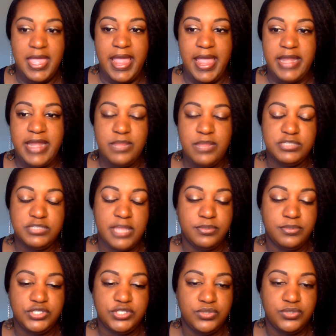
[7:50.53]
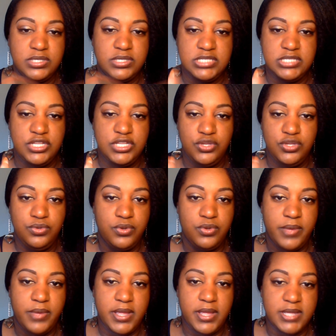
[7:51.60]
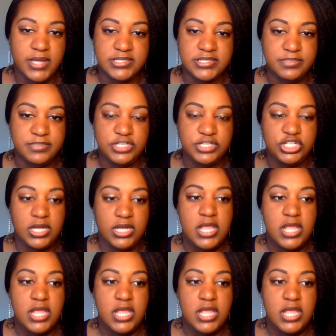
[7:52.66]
and he was able to continue doing his mission.